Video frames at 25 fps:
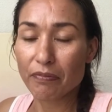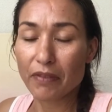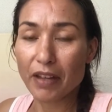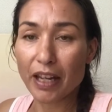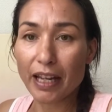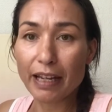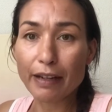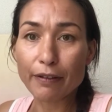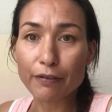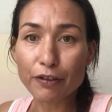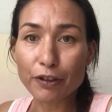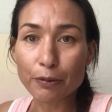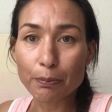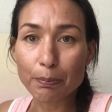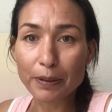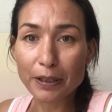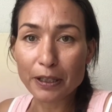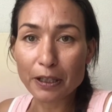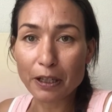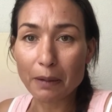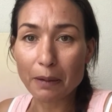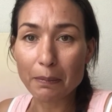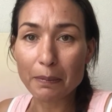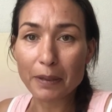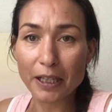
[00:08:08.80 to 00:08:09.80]
if you're
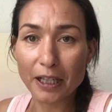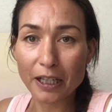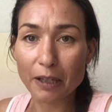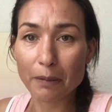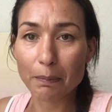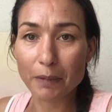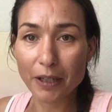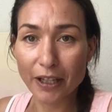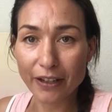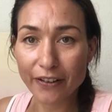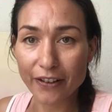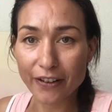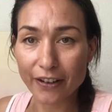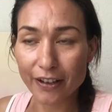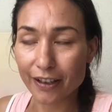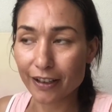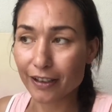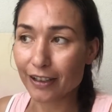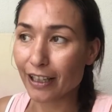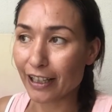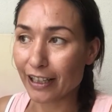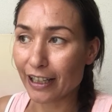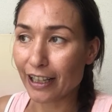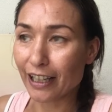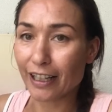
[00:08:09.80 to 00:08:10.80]
becoming a mother,
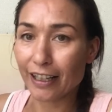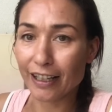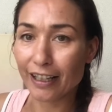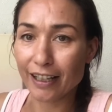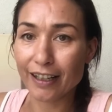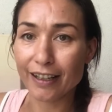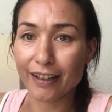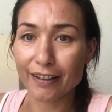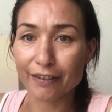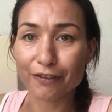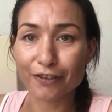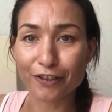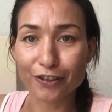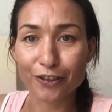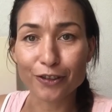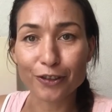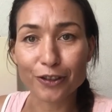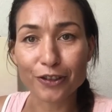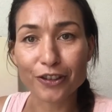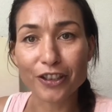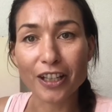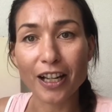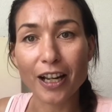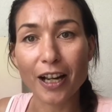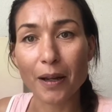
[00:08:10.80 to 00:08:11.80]
like I have 2
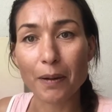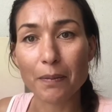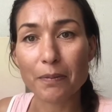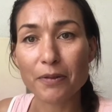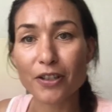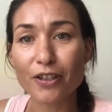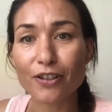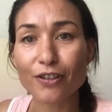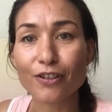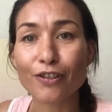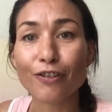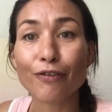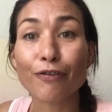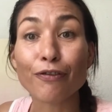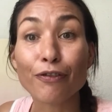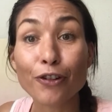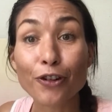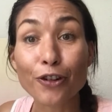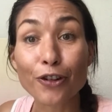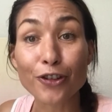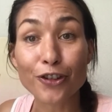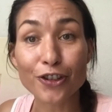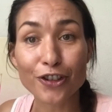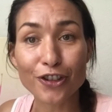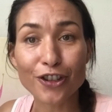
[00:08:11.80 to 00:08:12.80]
times, the
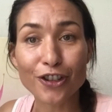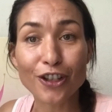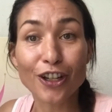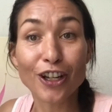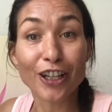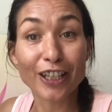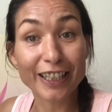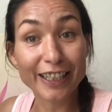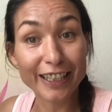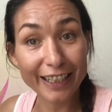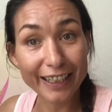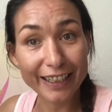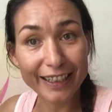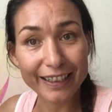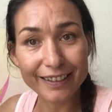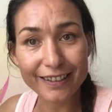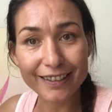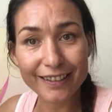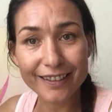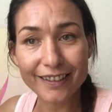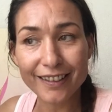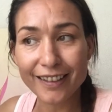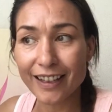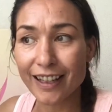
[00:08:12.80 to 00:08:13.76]
first kid,